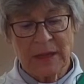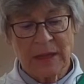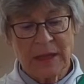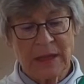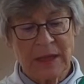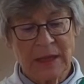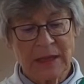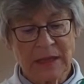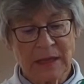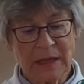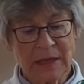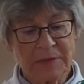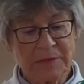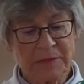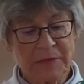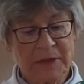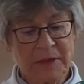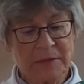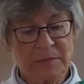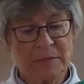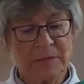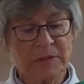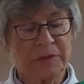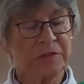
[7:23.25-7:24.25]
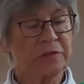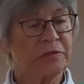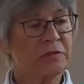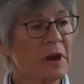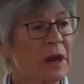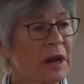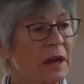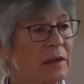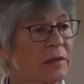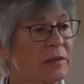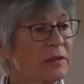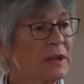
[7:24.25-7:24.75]
and give him the
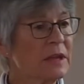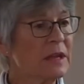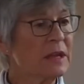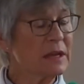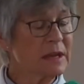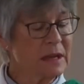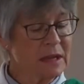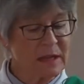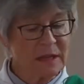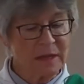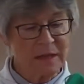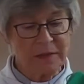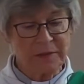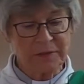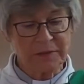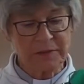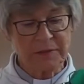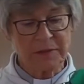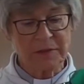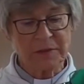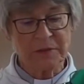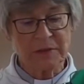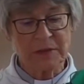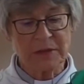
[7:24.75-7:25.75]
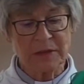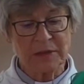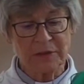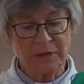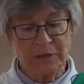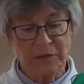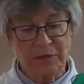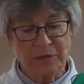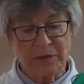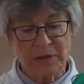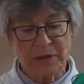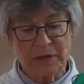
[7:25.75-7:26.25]
strength he needs to
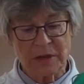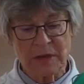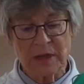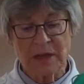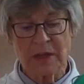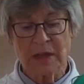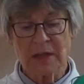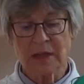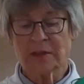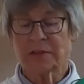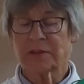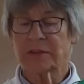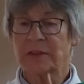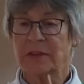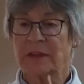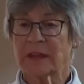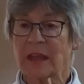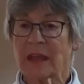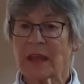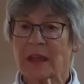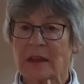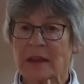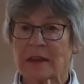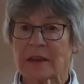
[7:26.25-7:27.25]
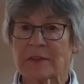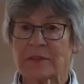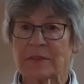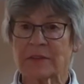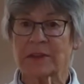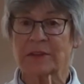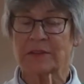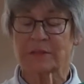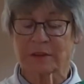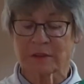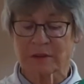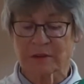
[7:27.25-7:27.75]
endure to the end of
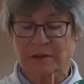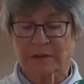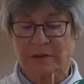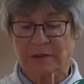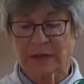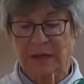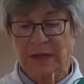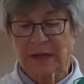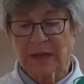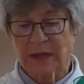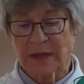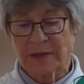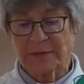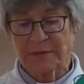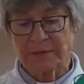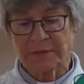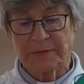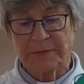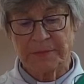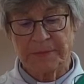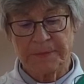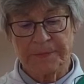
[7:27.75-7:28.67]
his earthly life